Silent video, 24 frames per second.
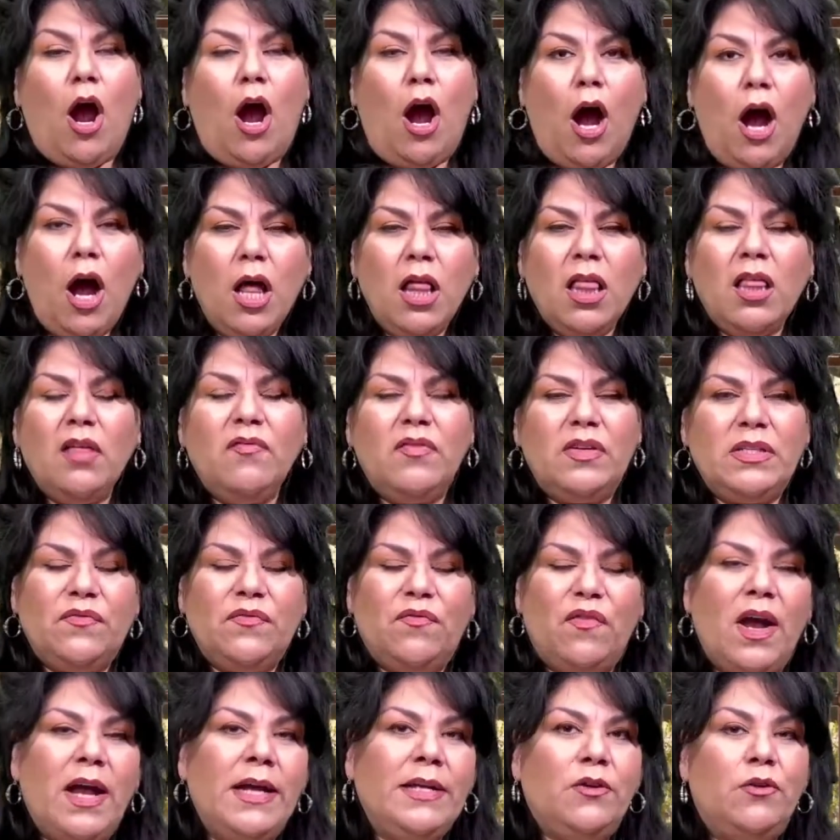All of us
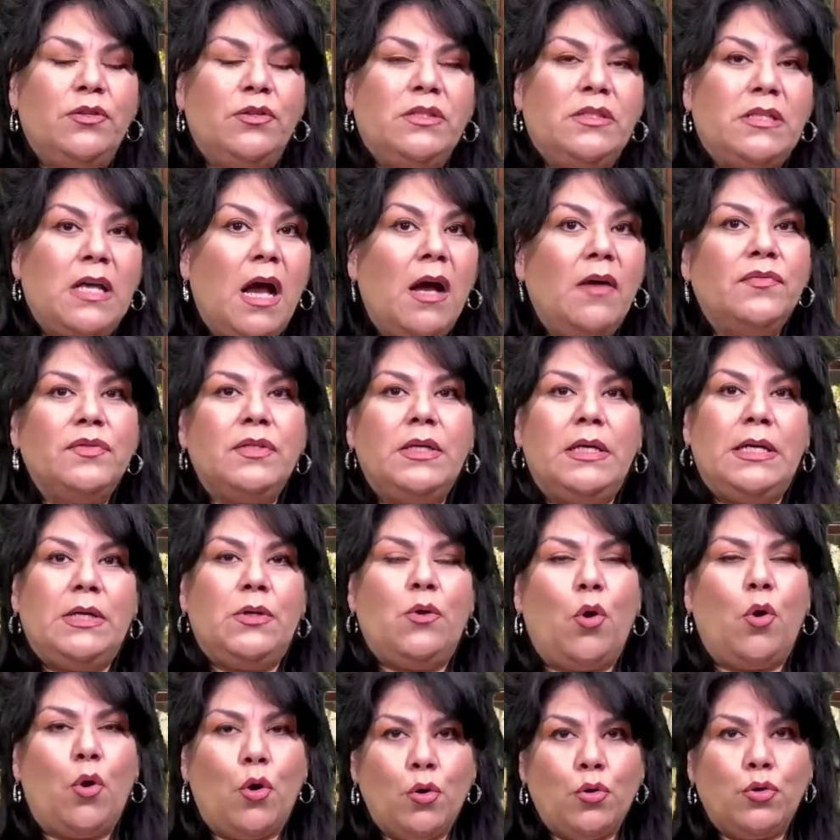find ourselves in
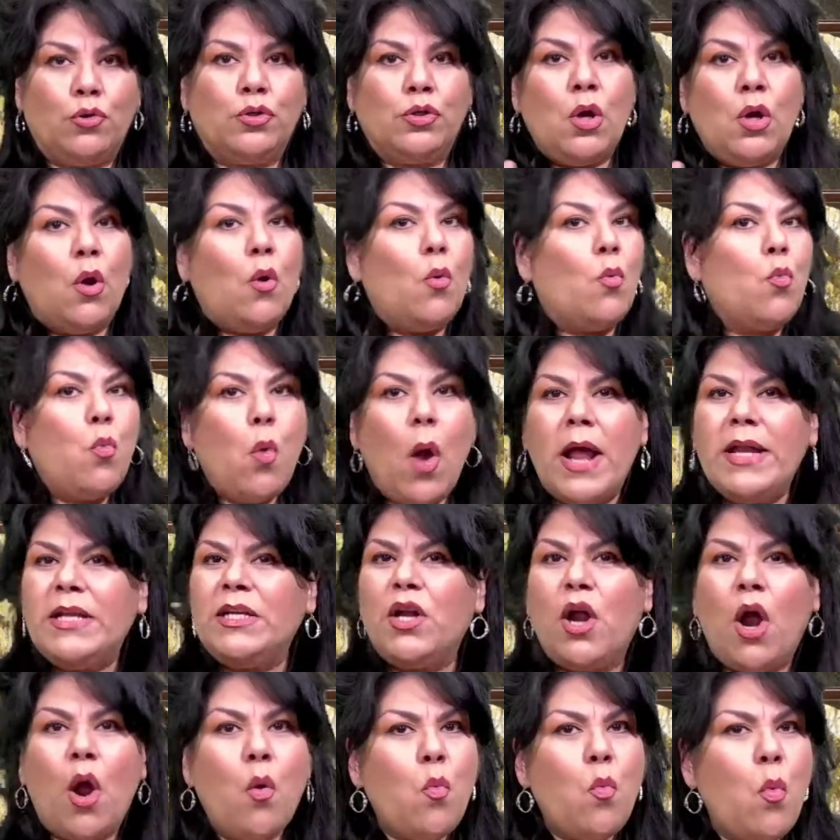hurdles, running
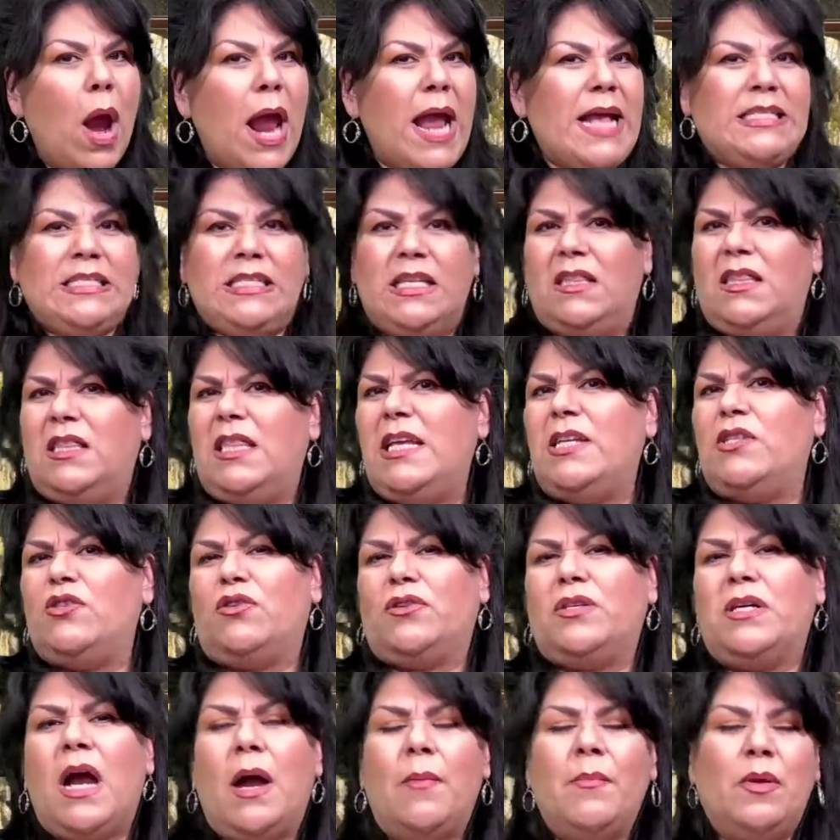our race, and things are
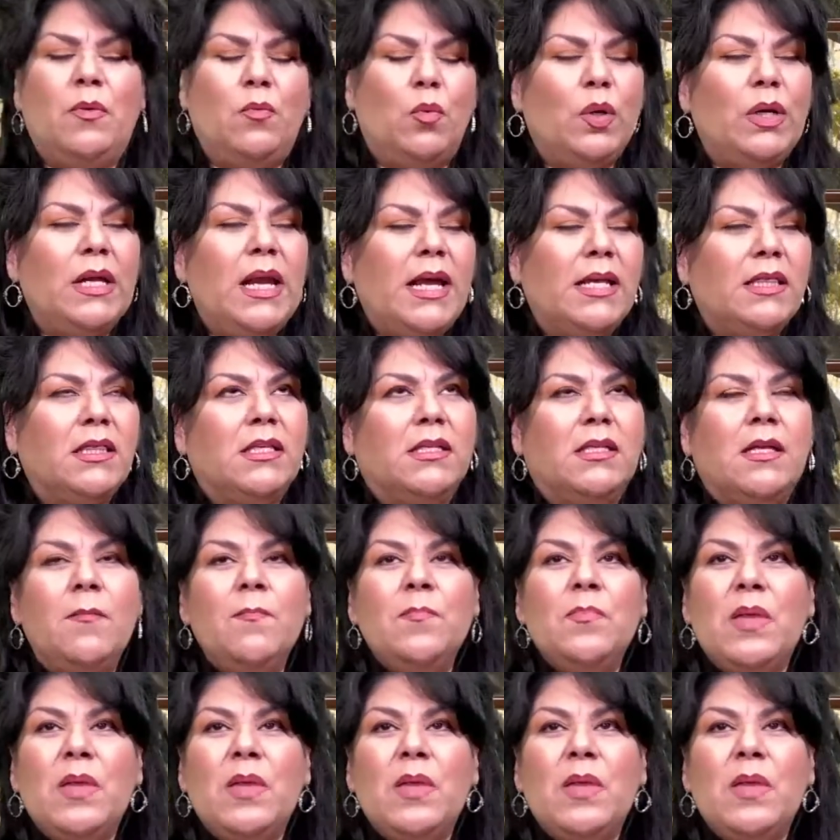coming. We're like the.